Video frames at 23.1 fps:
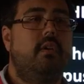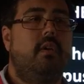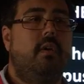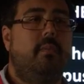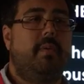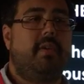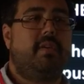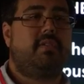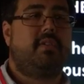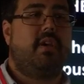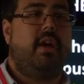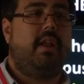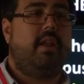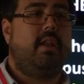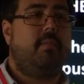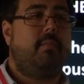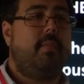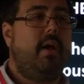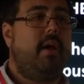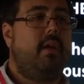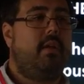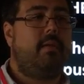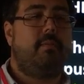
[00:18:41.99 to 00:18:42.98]
I'm excited
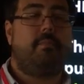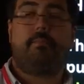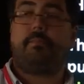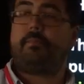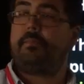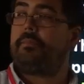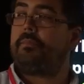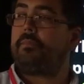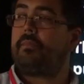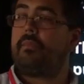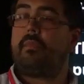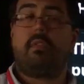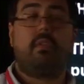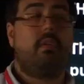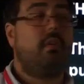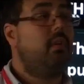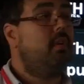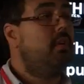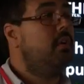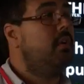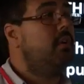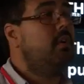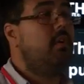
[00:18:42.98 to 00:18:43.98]
about it.
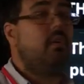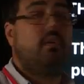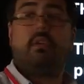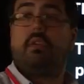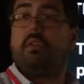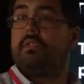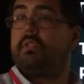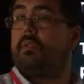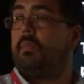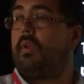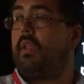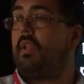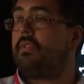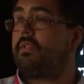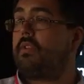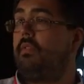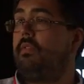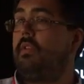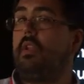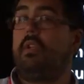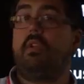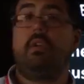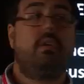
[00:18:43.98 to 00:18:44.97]
Somebody else
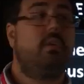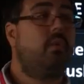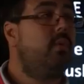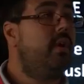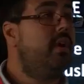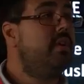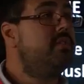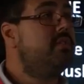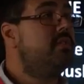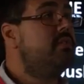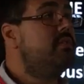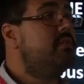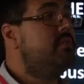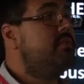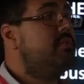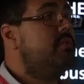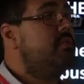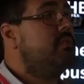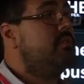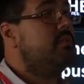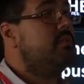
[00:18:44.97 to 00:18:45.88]
have any questions?